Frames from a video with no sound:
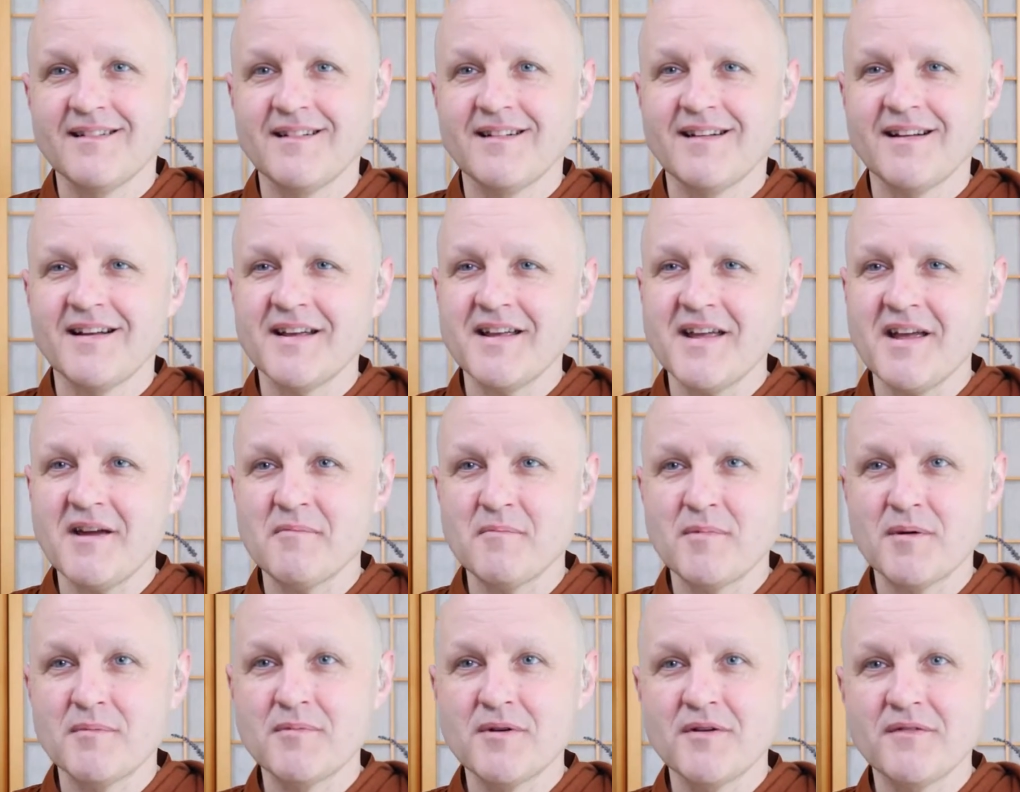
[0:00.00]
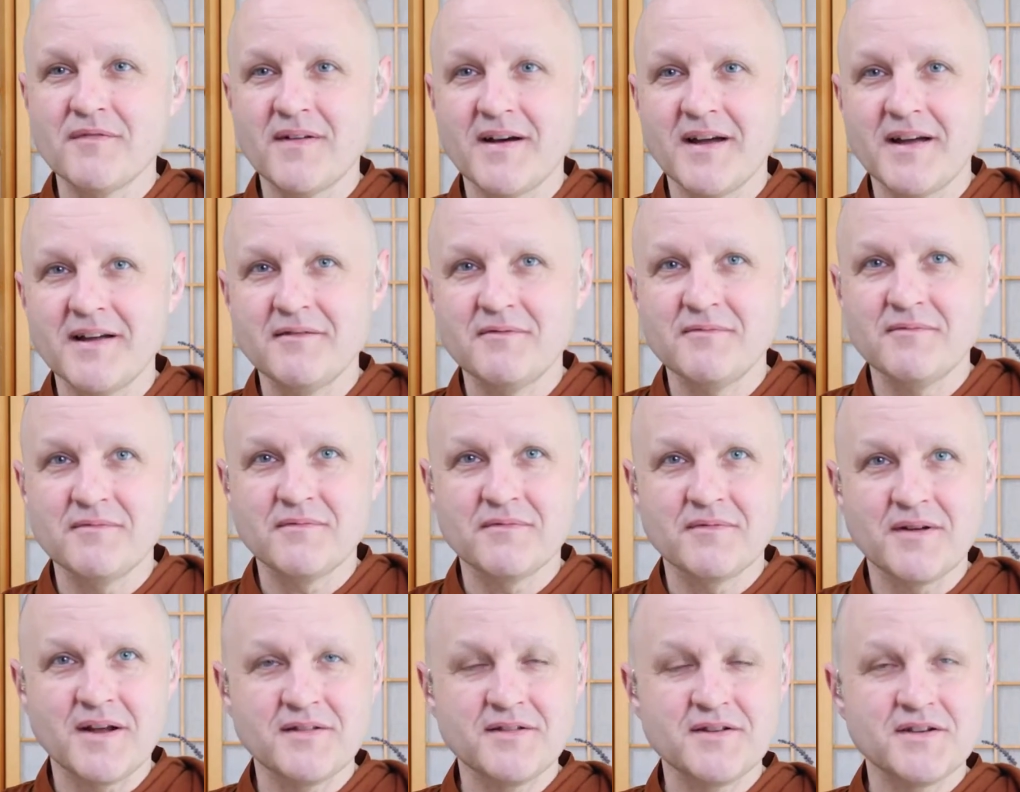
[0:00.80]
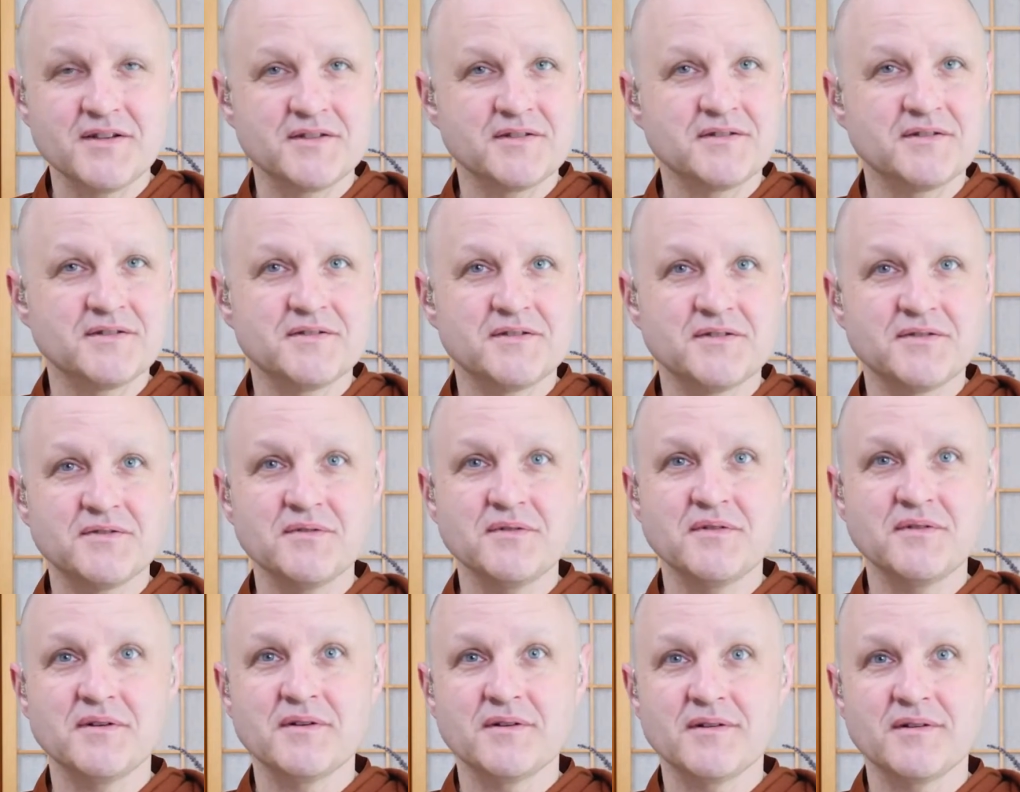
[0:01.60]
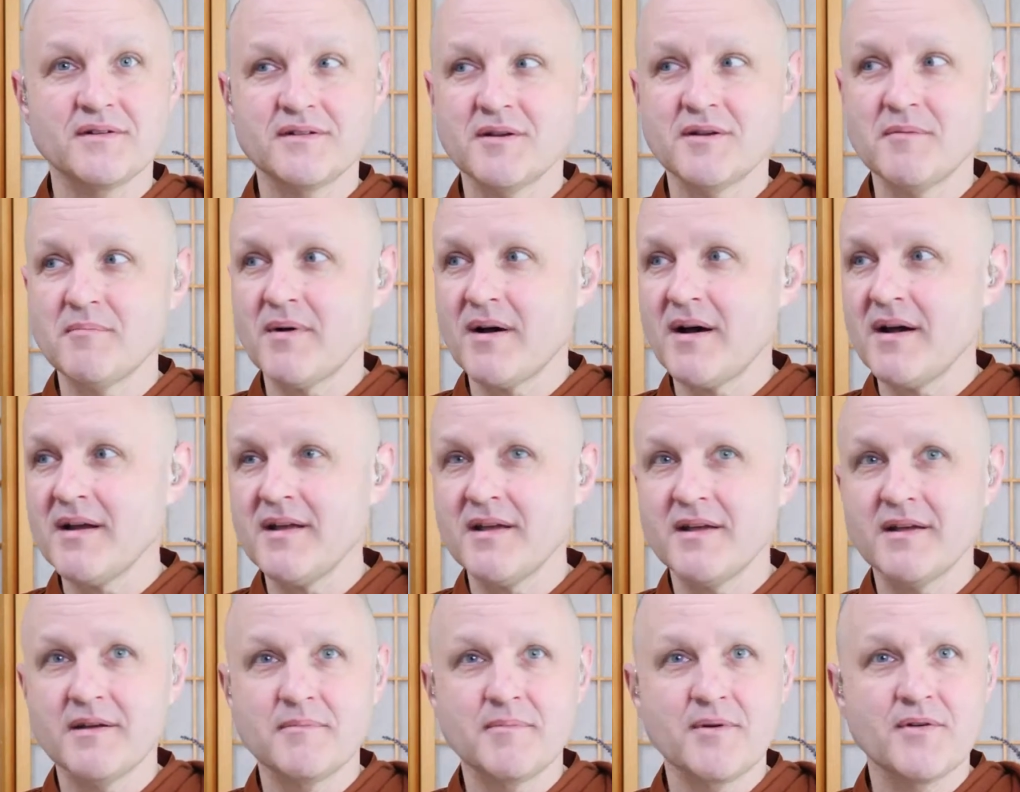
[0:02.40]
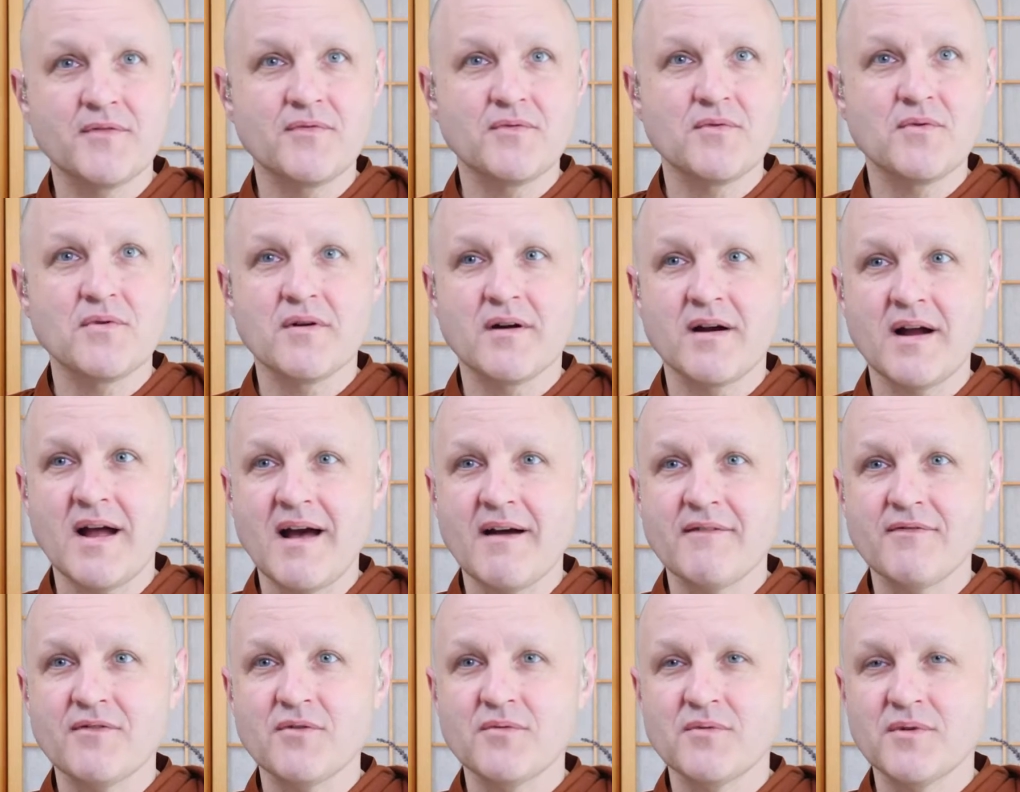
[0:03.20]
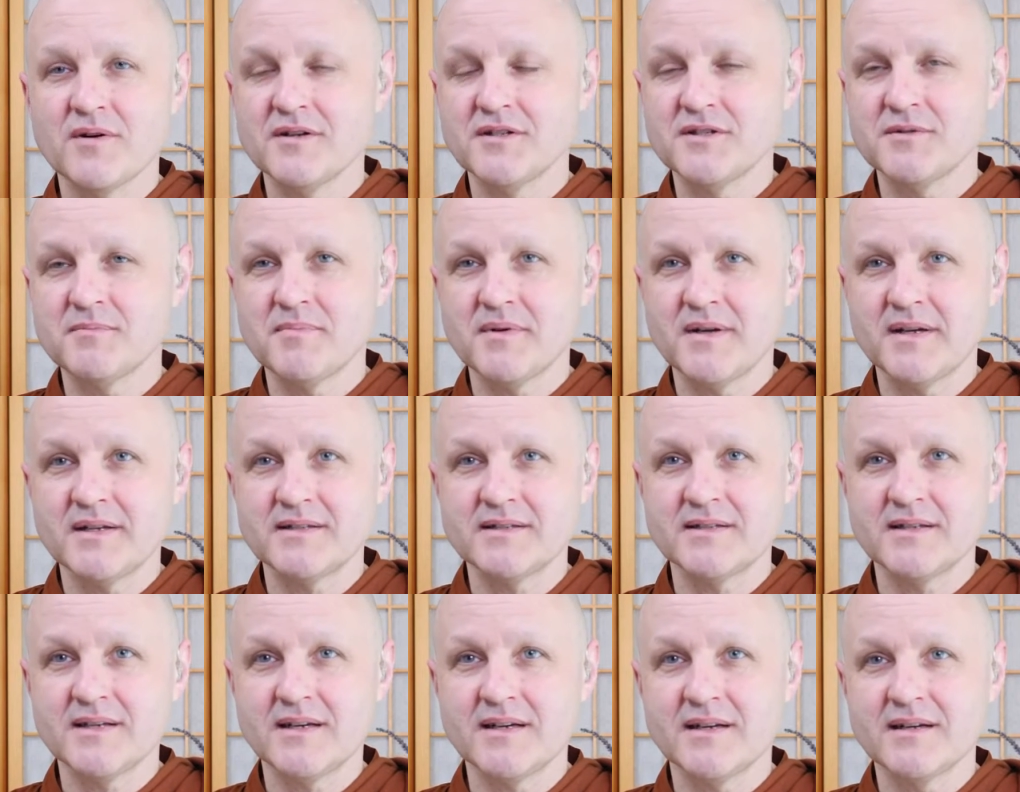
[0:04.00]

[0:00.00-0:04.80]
I can't remember if I had read this sutta to Bāhiya before or afterwards, but